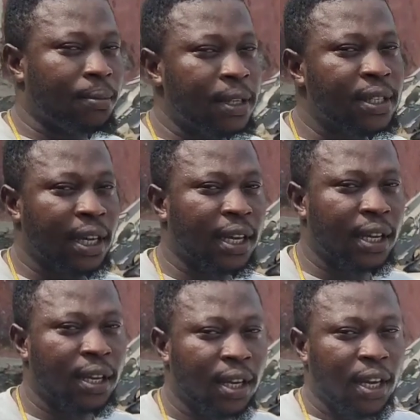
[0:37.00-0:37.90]
a
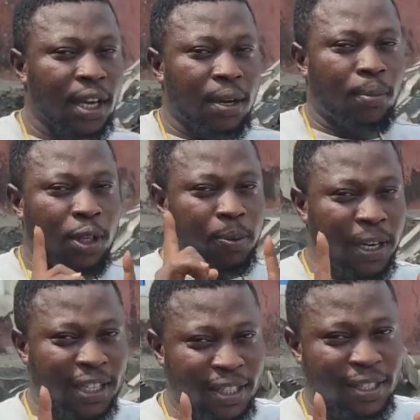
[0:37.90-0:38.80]
mistake but
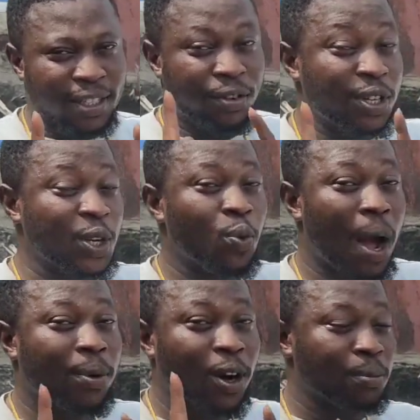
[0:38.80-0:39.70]
please the reason why
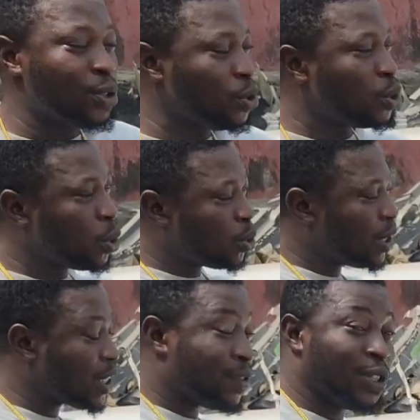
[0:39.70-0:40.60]
I'm coming to show you
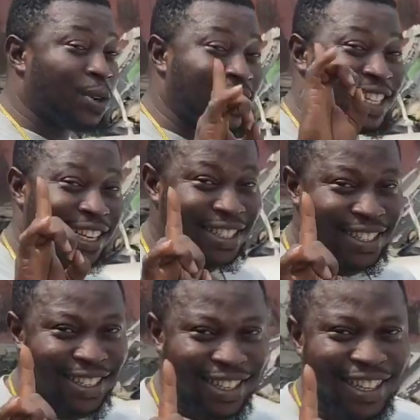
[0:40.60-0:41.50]
this video is
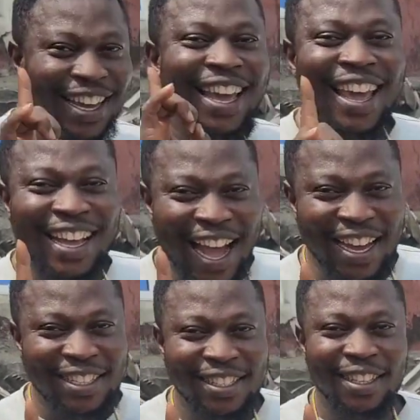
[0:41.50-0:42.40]
this hey
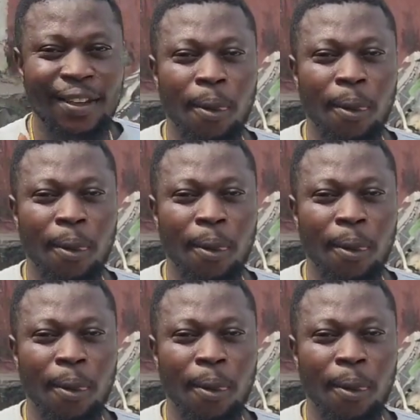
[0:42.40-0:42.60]
guys